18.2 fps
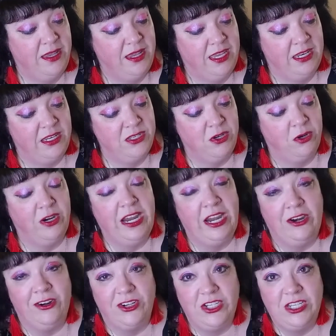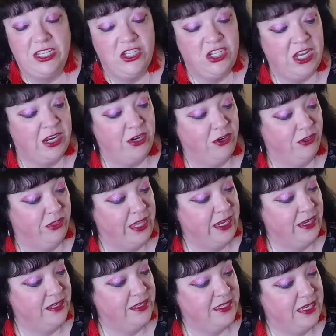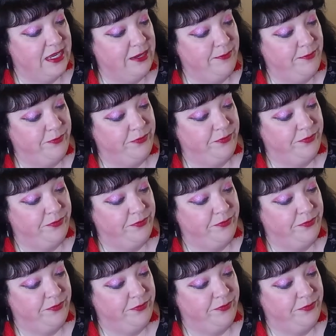It is our heritage and our legacy.